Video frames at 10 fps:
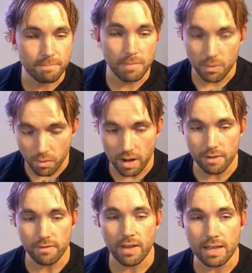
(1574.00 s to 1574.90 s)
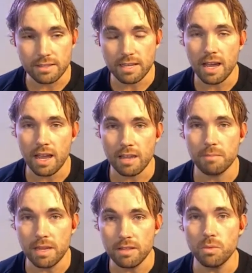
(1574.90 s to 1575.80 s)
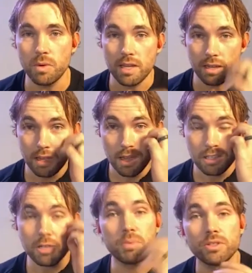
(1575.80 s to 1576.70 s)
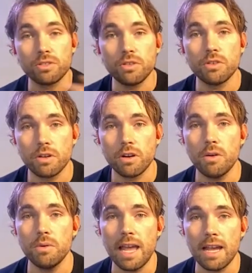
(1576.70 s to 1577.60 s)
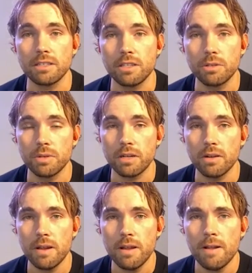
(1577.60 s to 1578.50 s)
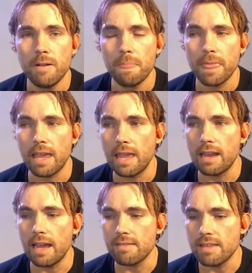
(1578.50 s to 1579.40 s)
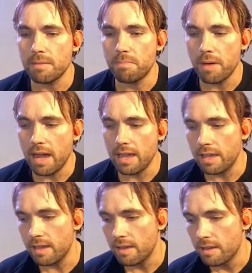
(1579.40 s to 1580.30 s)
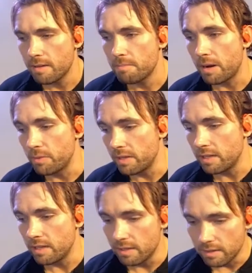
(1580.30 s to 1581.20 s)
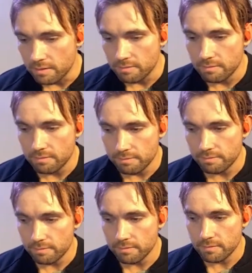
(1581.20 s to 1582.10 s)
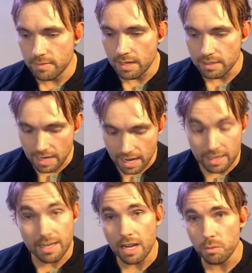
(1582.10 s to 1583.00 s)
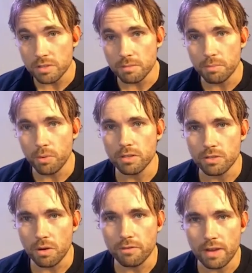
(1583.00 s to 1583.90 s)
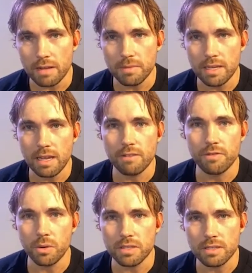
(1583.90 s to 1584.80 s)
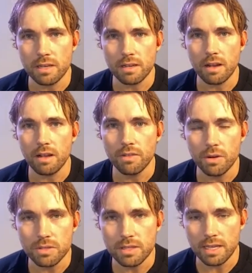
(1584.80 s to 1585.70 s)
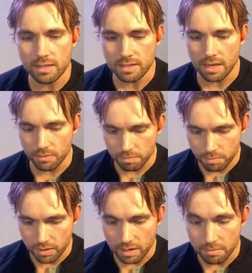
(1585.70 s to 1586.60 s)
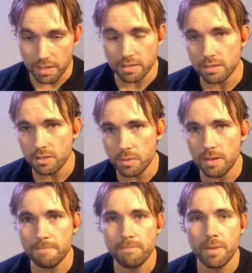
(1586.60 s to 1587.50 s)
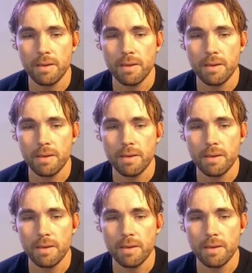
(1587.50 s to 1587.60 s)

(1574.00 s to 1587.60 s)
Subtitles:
my wife has time in the week to pursue her own acting career. And I think by really kind of tacking down what's important to our family and focusing on those things and putting a budget to it,